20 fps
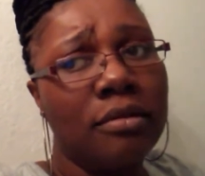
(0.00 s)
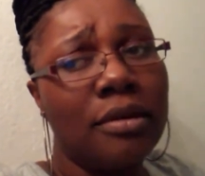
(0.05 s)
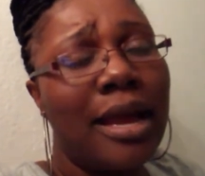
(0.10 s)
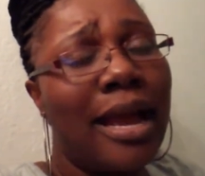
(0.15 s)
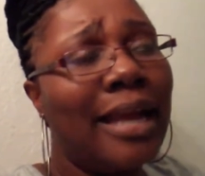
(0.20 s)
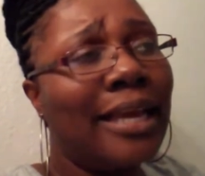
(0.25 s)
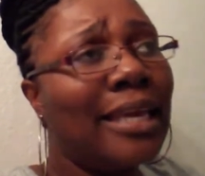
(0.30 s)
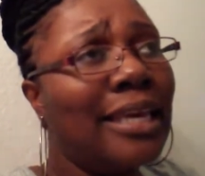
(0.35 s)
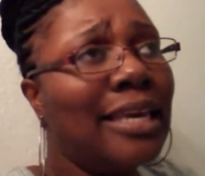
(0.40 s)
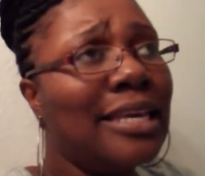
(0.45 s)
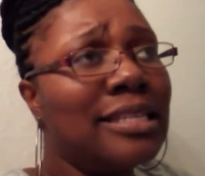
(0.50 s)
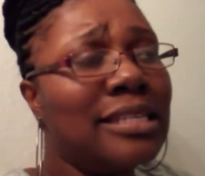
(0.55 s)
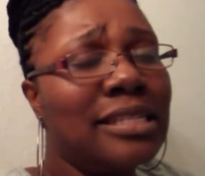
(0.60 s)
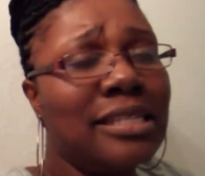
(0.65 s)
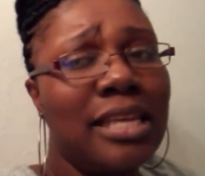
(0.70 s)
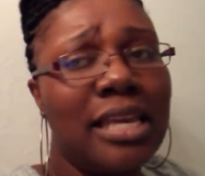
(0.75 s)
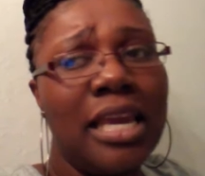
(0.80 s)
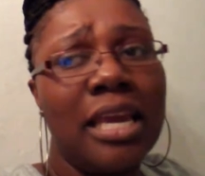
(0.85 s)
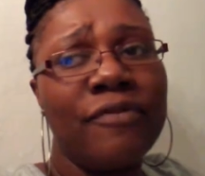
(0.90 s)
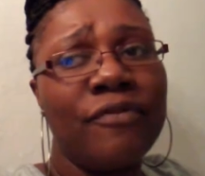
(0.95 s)
I can't
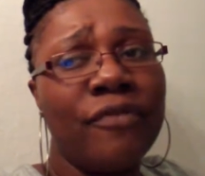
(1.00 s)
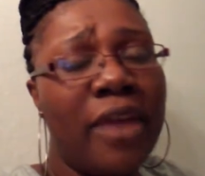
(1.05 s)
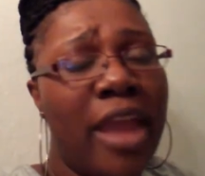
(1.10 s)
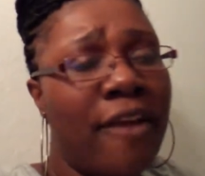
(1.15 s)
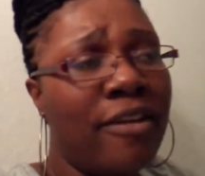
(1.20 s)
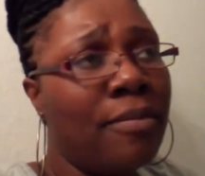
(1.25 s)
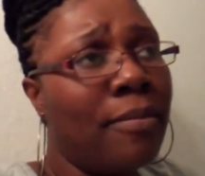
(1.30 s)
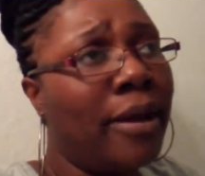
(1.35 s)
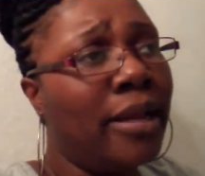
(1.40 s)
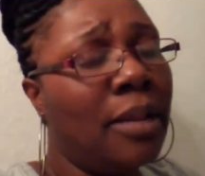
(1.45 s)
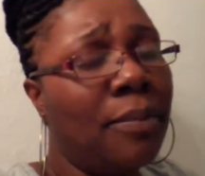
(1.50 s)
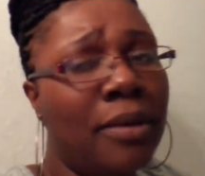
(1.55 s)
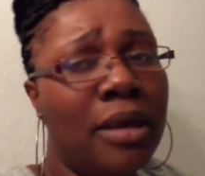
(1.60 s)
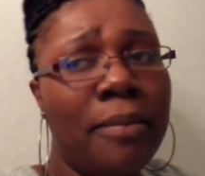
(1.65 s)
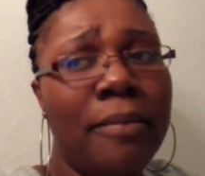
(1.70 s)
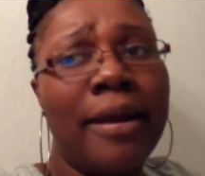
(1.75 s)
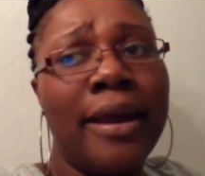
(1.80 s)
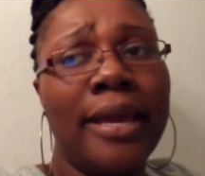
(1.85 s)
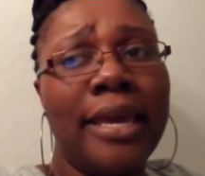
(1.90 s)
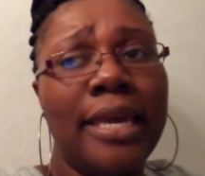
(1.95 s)
stand for everybody to be in
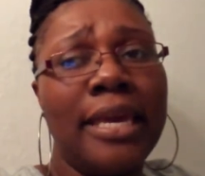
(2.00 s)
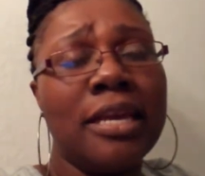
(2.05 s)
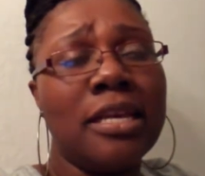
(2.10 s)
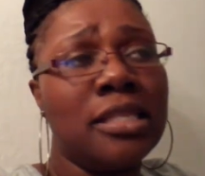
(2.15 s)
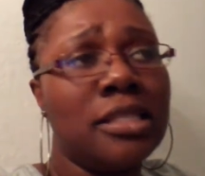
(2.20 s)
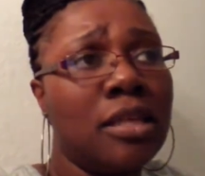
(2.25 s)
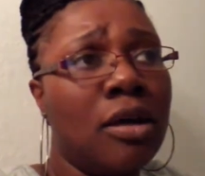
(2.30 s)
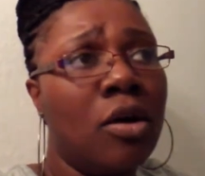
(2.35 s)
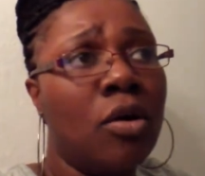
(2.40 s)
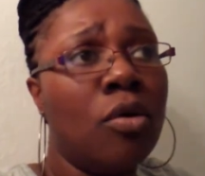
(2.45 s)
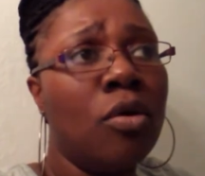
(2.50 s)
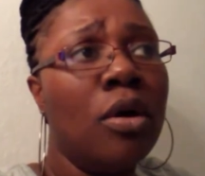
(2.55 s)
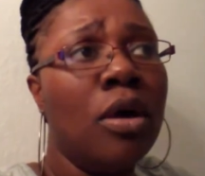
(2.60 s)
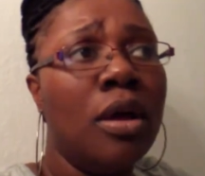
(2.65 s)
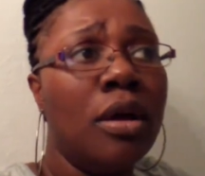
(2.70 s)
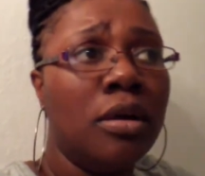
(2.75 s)
my hair. So